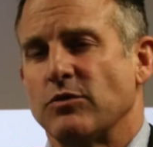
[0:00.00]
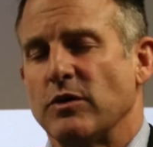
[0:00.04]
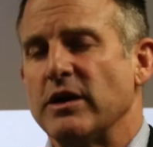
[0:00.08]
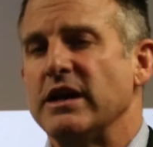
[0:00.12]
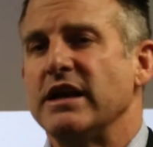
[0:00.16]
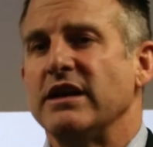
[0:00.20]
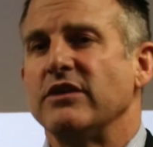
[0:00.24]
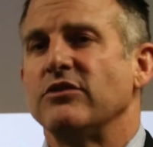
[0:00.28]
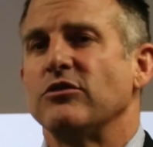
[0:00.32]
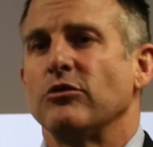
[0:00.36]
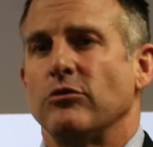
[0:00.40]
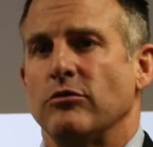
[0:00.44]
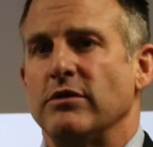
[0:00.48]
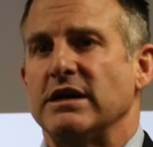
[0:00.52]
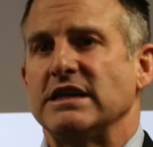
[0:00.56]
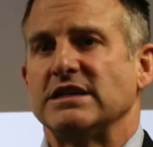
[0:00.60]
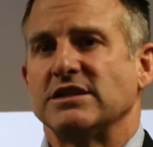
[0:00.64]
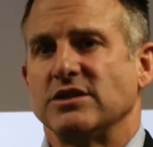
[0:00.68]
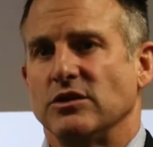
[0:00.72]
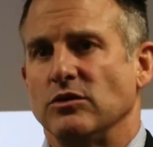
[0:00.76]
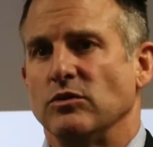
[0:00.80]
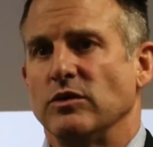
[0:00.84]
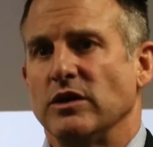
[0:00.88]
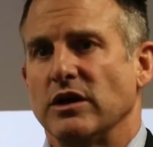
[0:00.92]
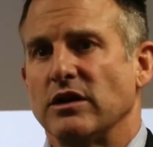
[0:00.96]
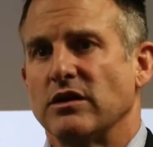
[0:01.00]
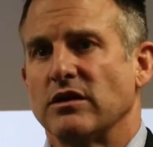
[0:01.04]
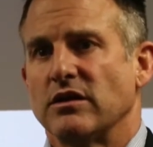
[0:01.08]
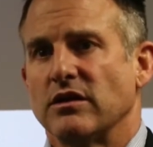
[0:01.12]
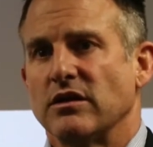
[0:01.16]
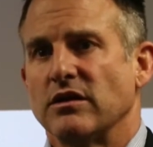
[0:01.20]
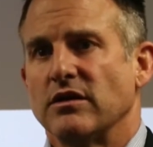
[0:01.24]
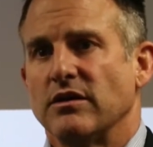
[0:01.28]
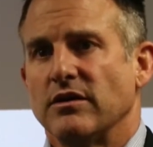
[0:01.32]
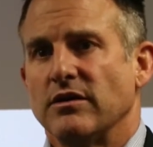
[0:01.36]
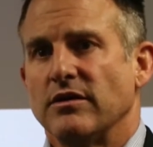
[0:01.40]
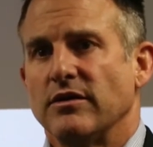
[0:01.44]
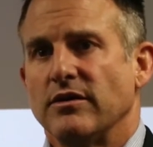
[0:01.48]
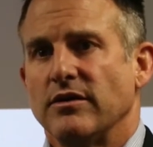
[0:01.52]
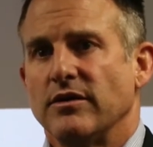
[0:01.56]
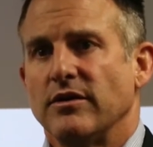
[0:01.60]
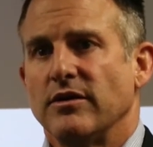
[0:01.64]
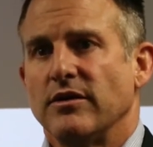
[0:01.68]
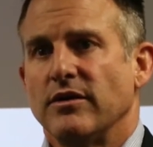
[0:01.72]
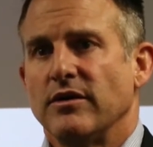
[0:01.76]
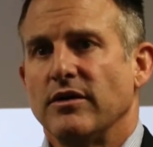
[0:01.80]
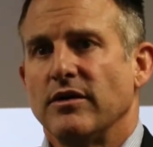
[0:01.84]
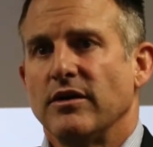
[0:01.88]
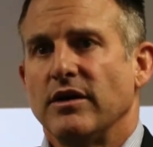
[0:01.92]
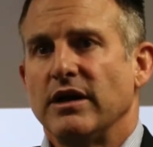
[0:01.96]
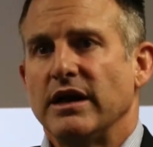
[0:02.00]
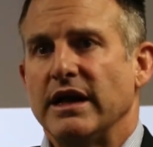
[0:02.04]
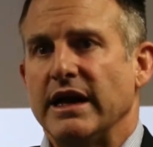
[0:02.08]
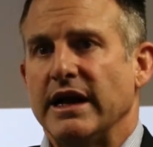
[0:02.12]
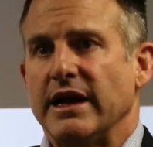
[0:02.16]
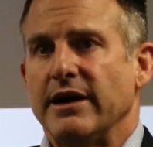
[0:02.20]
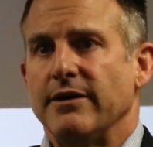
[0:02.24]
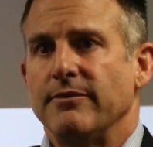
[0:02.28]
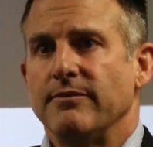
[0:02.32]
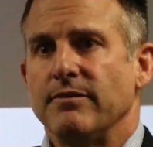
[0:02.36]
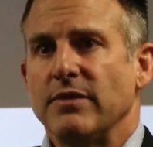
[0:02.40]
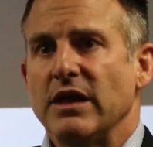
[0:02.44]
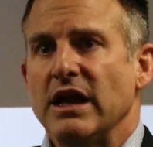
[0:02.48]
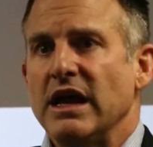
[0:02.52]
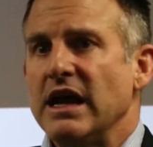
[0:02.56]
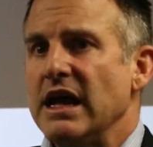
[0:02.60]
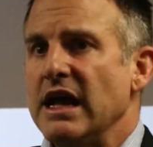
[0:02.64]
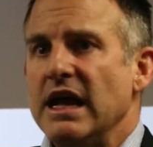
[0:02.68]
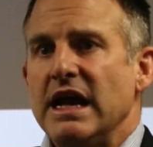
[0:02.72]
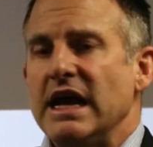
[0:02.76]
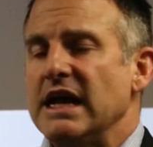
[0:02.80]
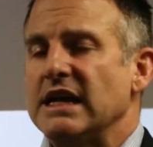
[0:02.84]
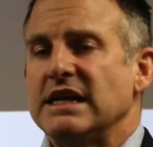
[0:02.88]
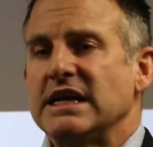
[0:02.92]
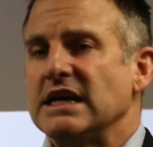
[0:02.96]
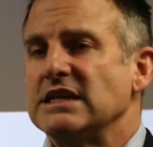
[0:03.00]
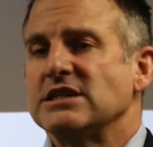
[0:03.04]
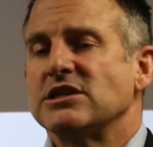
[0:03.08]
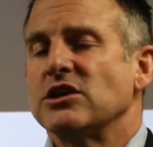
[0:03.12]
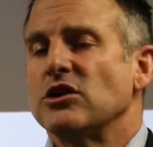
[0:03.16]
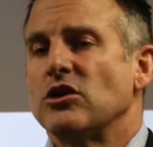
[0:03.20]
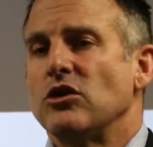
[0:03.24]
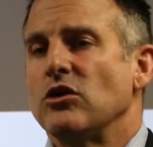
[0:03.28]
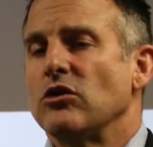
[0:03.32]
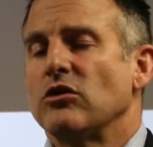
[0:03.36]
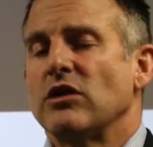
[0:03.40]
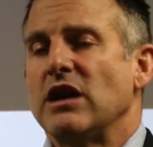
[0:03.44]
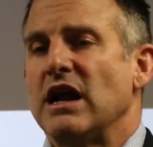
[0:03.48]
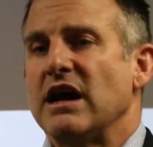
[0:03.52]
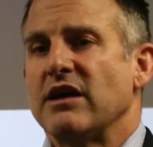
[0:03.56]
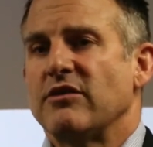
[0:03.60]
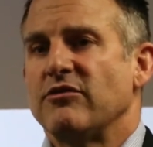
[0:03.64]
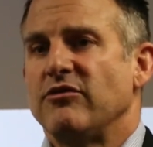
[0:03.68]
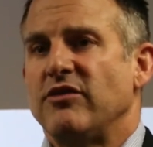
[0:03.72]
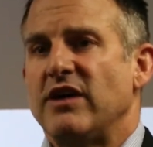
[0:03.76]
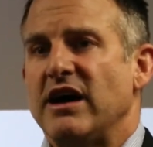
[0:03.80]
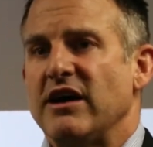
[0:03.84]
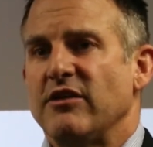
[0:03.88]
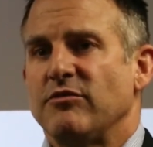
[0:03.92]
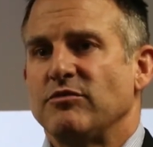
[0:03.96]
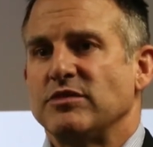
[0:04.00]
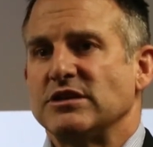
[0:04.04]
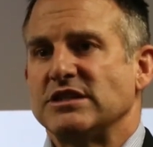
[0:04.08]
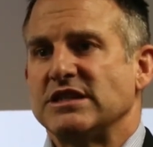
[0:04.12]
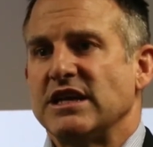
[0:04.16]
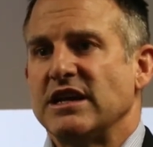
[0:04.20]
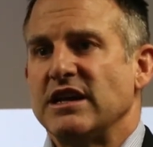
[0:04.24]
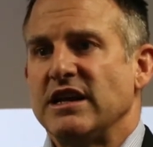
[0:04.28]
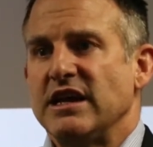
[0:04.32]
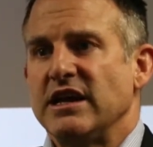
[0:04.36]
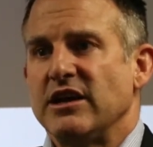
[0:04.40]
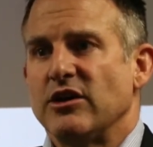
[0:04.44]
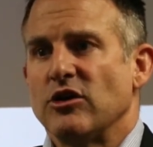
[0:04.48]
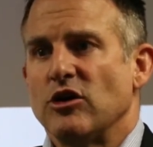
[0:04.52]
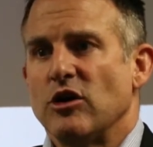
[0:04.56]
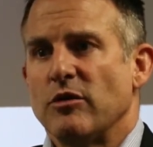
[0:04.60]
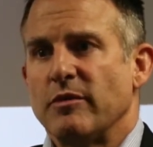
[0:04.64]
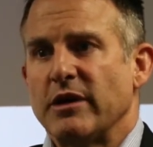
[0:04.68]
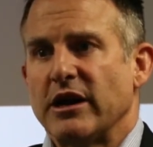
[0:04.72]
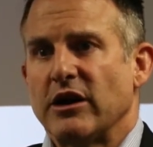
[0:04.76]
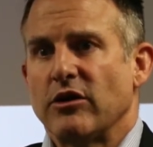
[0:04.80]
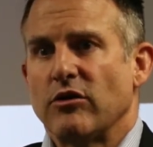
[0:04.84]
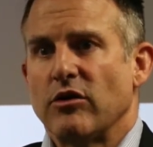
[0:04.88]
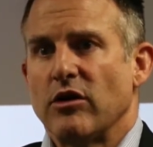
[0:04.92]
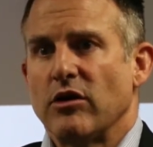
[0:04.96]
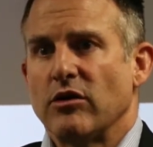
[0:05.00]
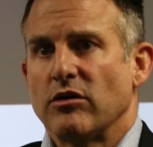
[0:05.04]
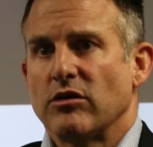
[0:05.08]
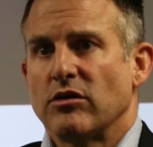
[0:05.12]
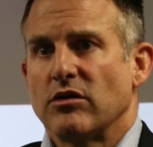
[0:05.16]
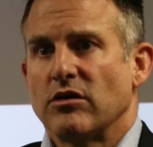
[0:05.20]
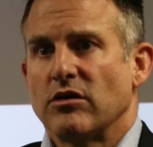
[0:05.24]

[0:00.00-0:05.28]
we need to wrestle with. Yeah. It doesn't look like 5% economic growth.